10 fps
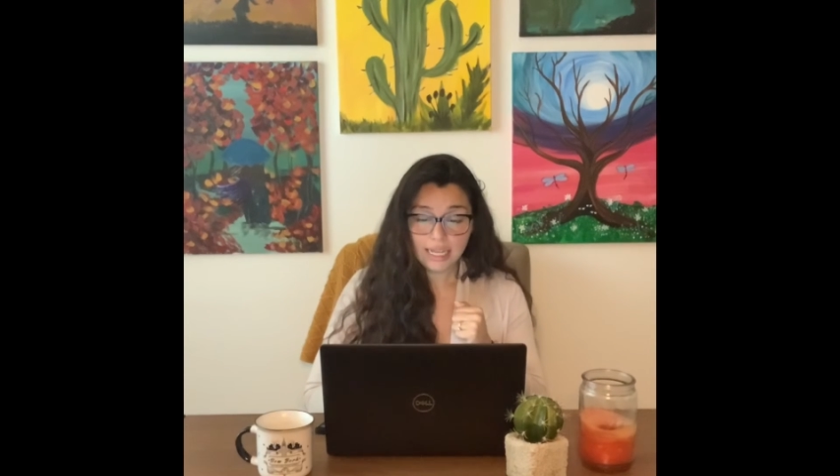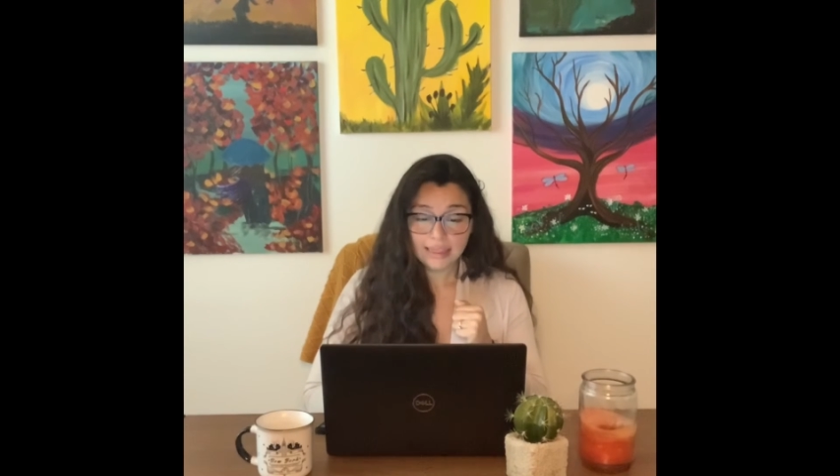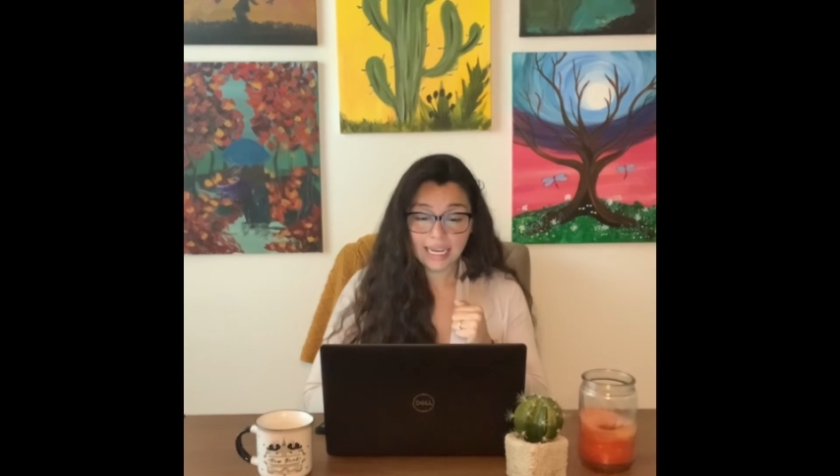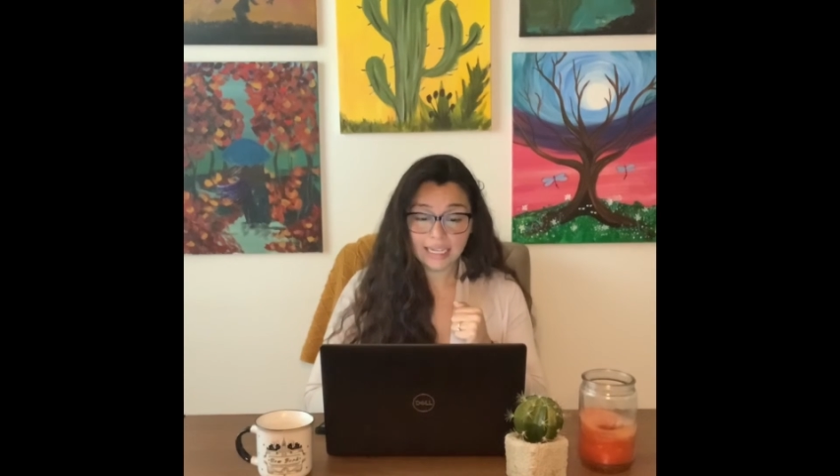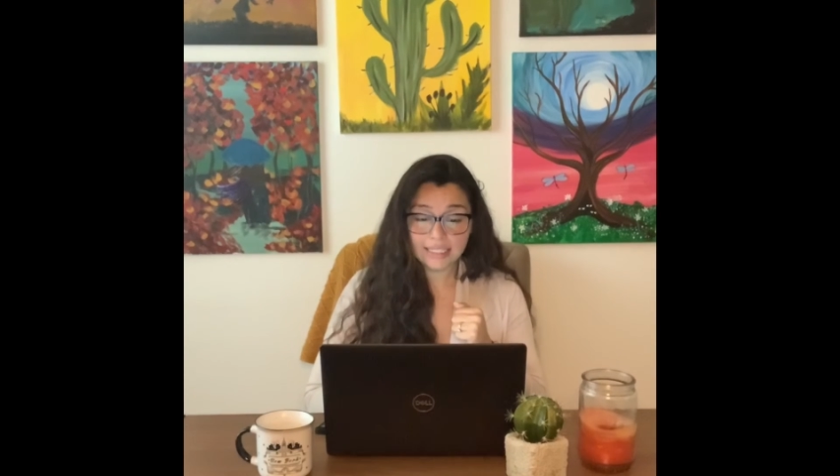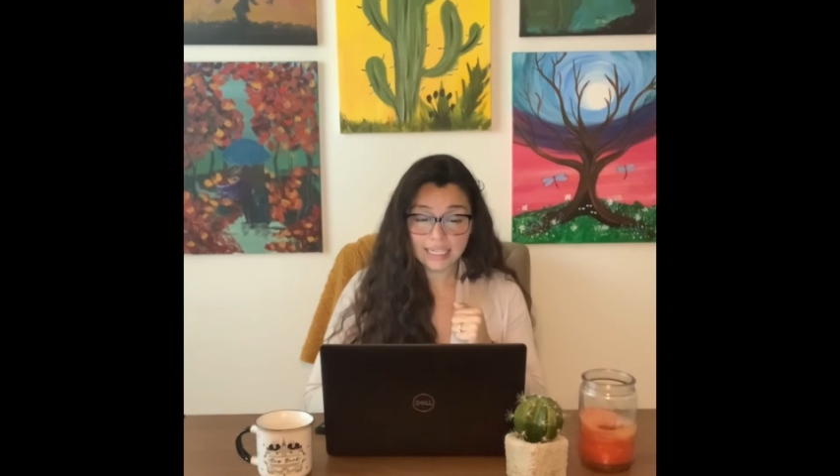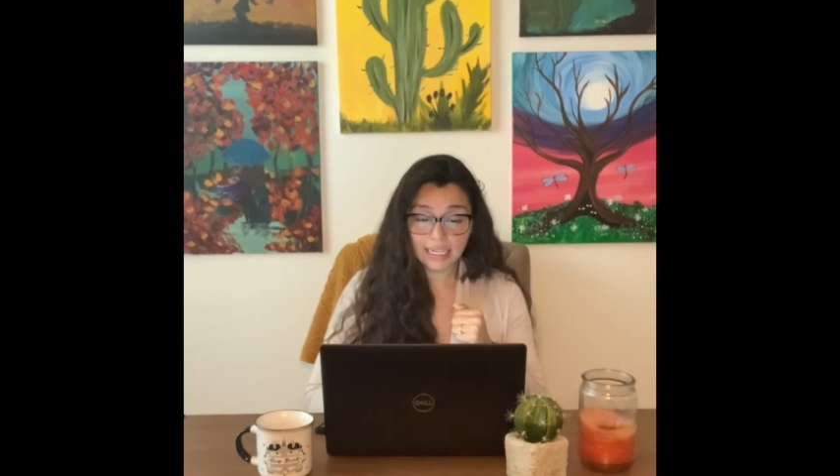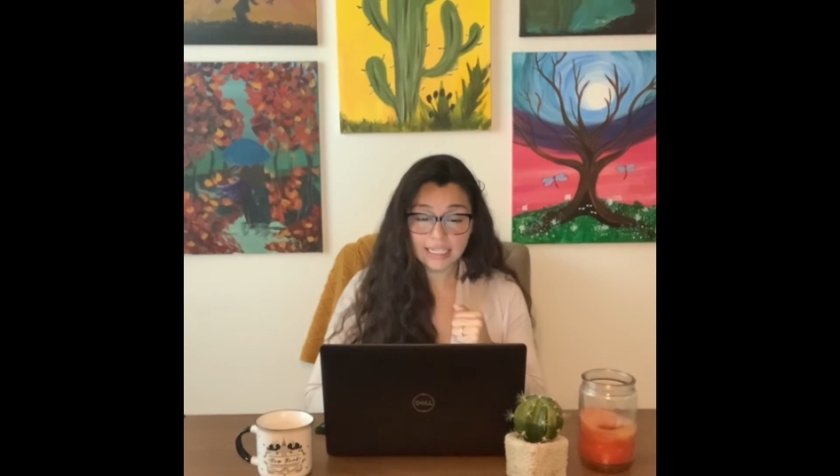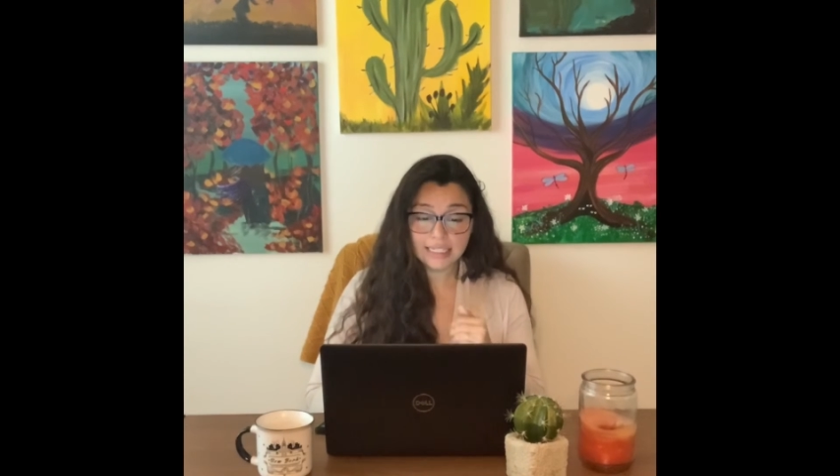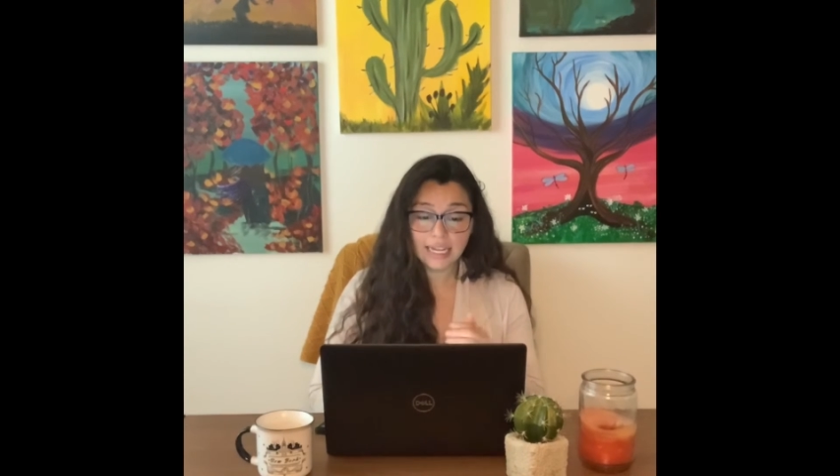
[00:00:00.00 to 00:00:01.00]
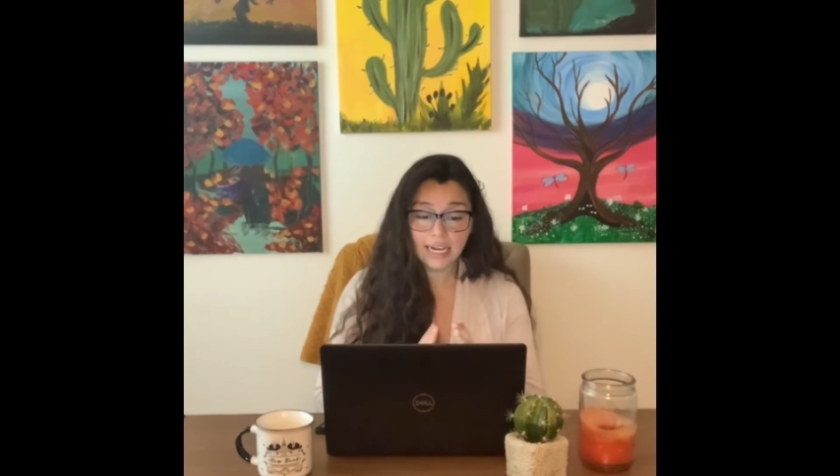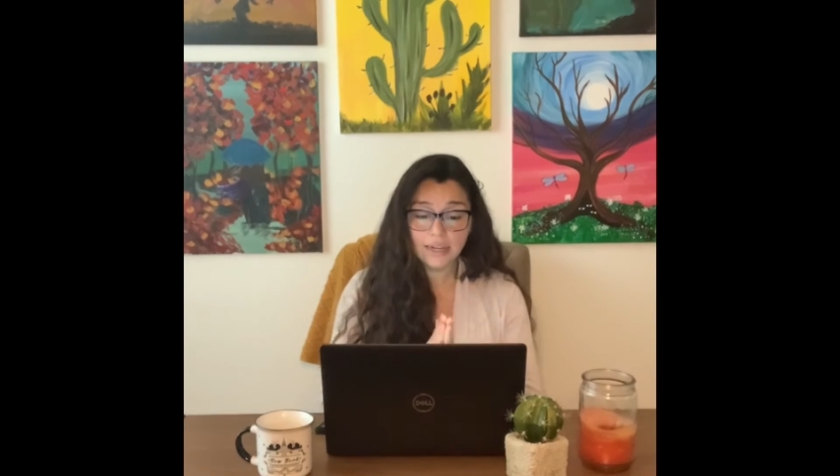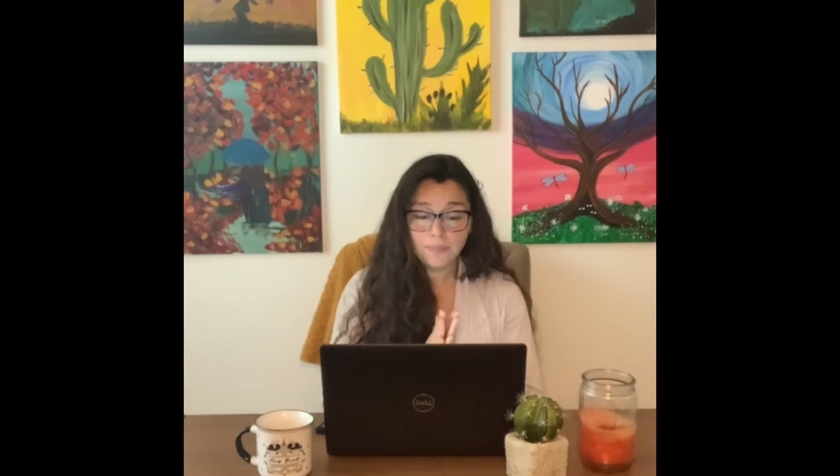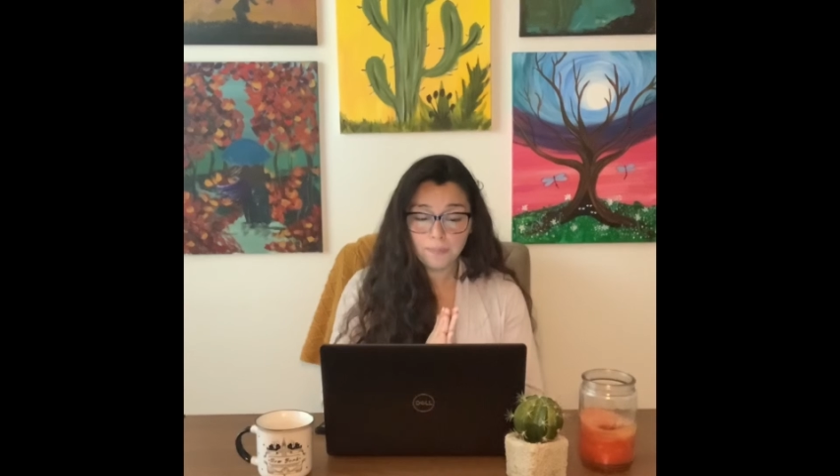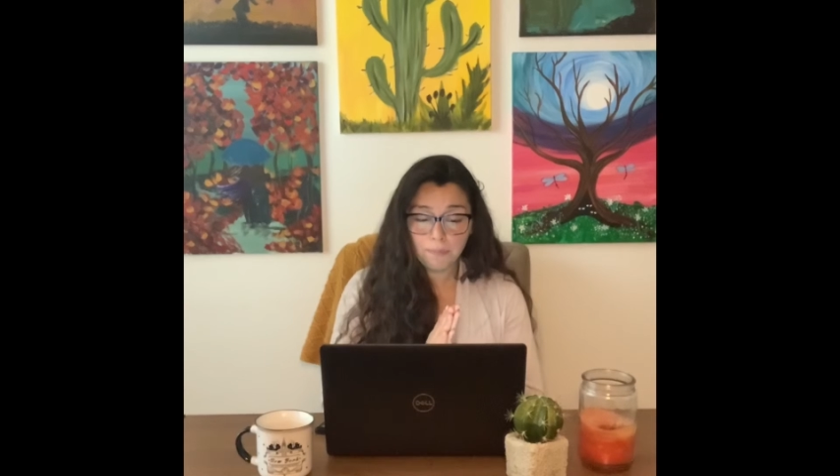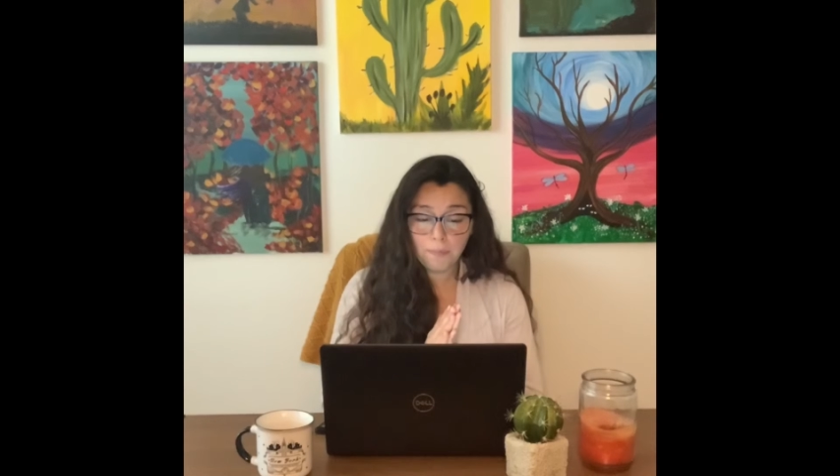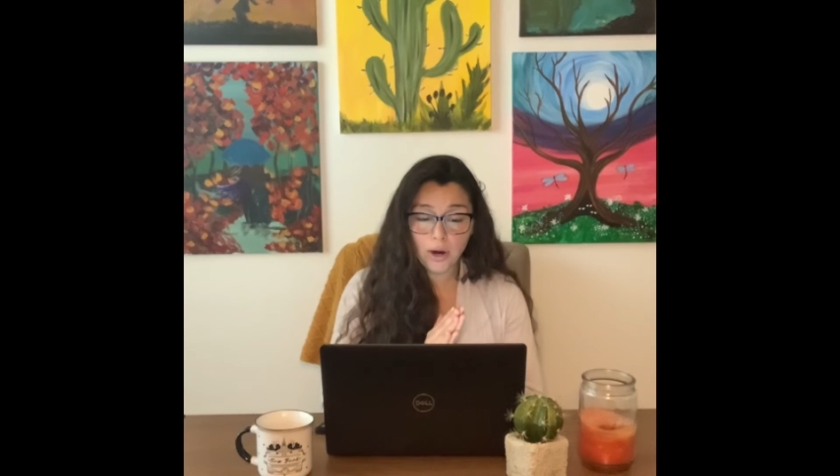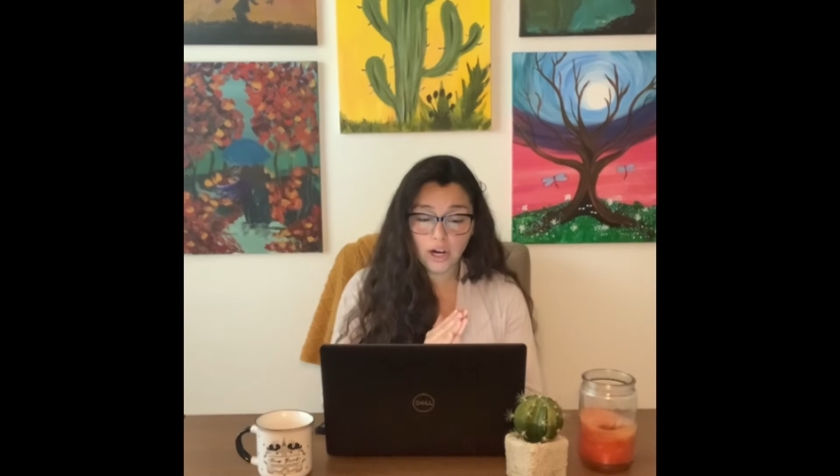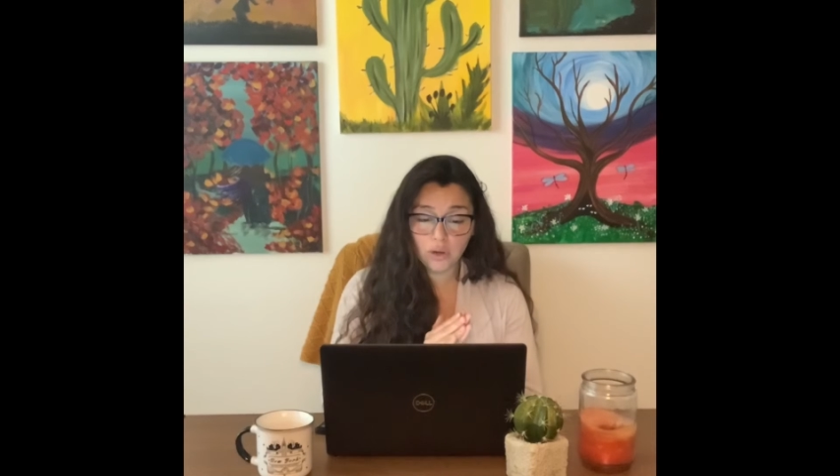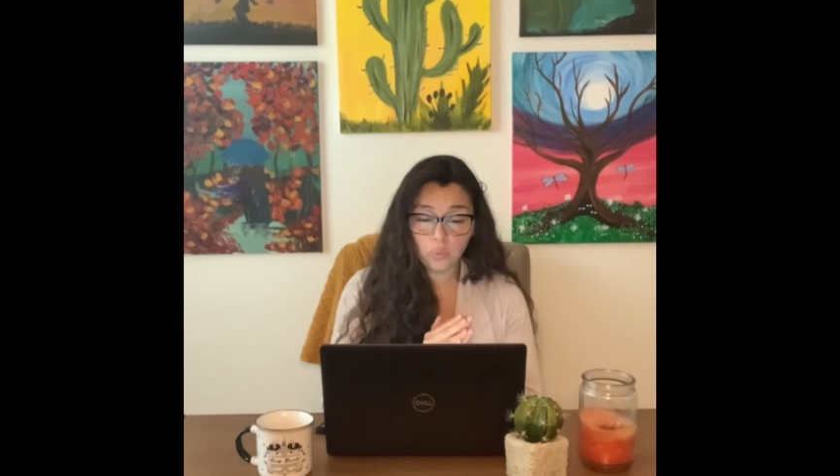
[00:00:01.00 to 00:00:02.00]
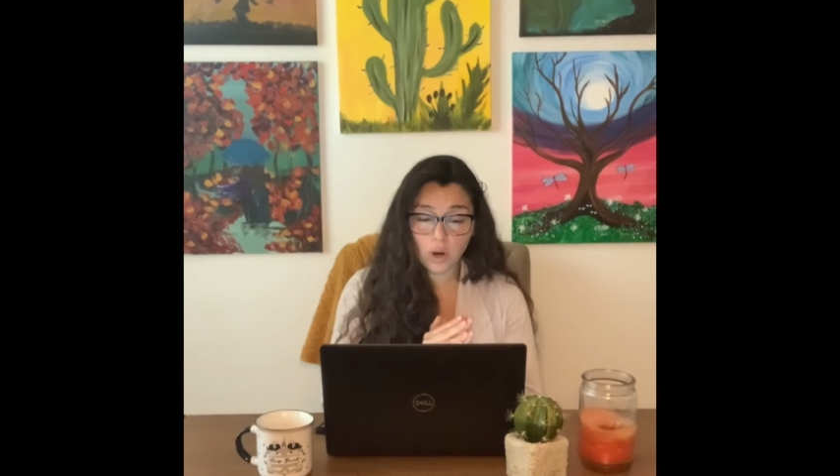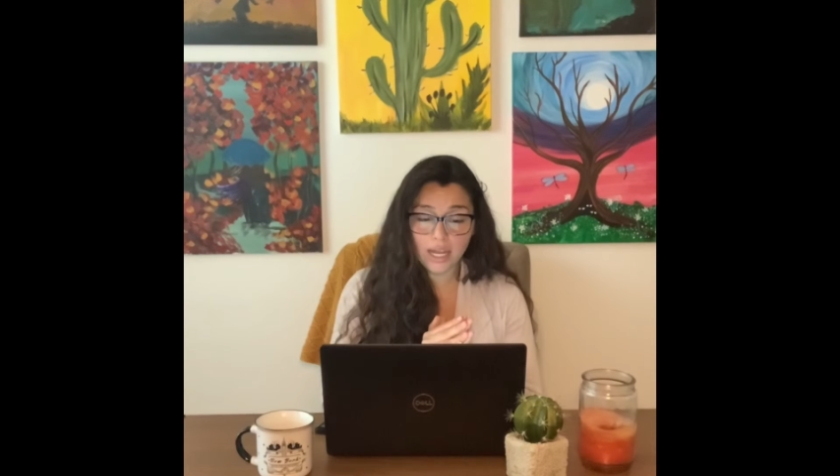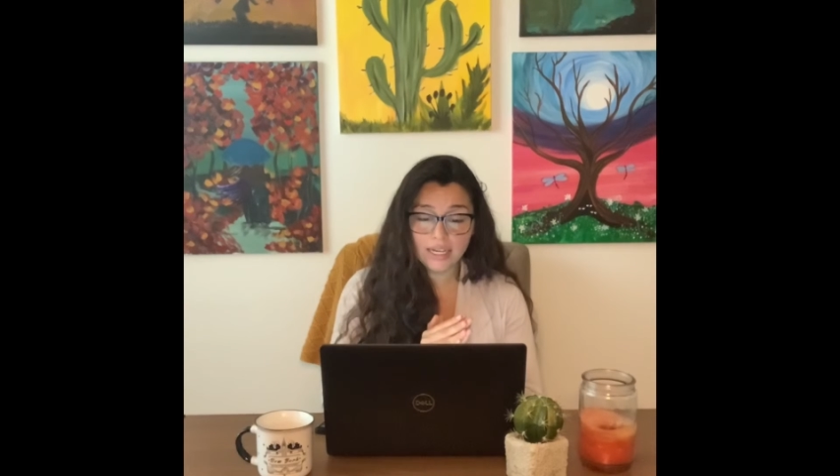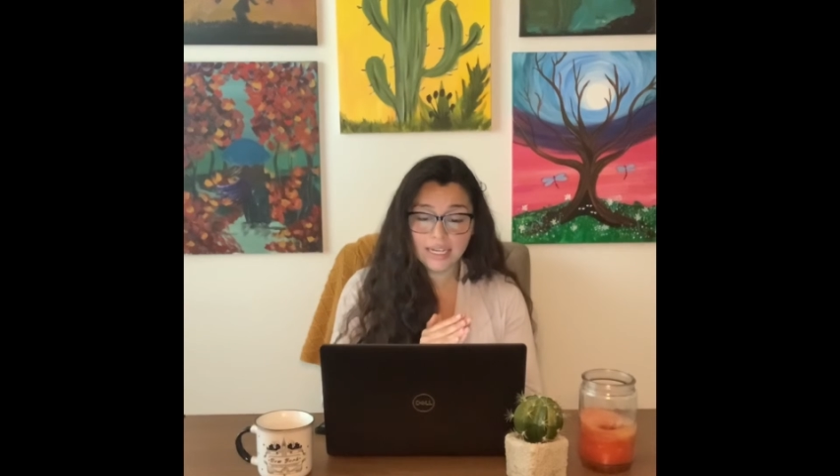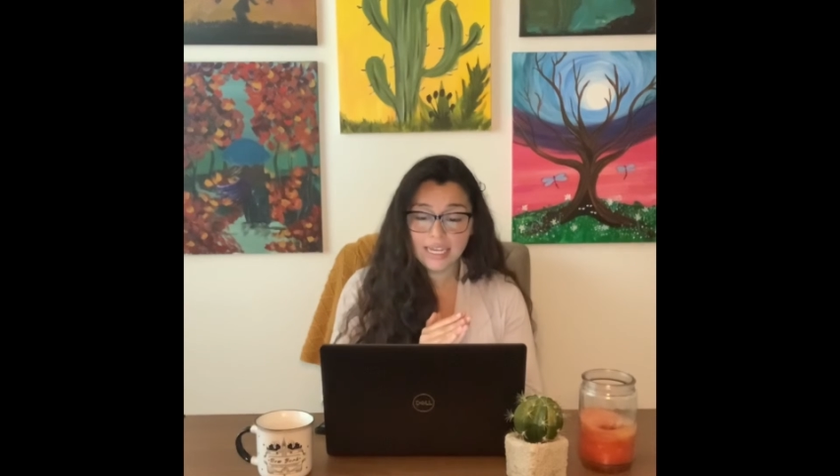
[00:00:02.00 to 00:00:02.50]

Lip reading: That second side, part one,